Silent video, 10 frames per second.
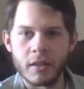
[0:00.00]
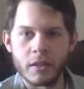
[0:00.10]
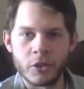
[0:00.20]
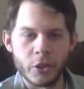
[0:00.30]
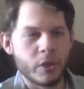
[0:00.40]

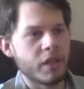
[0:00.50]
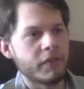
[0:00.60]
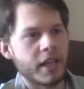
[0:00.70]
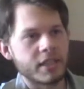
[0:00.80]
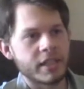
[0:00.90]
the shooting
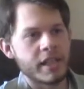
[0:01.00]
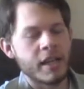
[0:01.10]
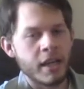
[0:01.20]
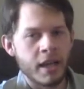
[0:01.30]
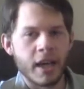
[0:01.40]
of
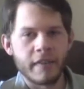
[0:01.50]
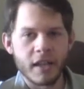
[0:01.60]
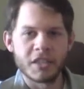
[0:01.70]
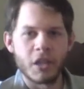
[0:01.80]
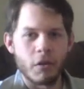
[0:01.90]
Destiny and
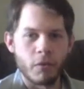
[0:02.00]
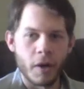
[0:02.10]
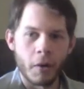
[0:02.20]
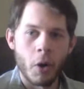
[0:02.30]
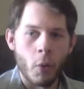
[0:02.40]
that
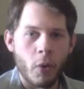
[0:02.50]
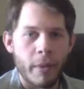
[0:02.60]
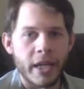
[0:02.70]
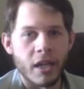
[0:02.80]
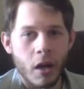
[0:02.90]
software would
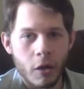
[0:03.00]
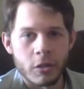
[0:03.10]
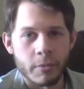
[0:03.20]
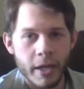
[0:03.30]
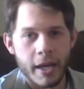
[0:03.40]
make an
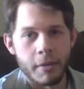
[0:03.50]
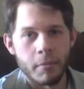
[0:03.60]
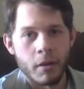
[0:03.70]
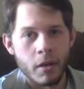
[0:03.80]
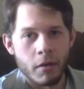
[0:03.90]
awesome
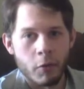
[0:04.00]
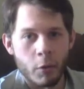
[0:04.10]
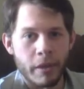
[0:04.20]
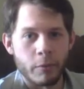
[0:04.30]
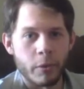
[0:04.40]
game
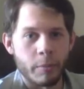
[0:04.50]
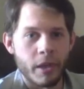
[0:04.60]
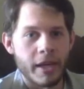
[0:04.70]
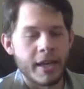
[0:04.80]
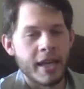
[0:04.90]
for people to
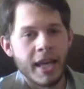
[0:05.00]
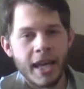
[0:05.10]
play,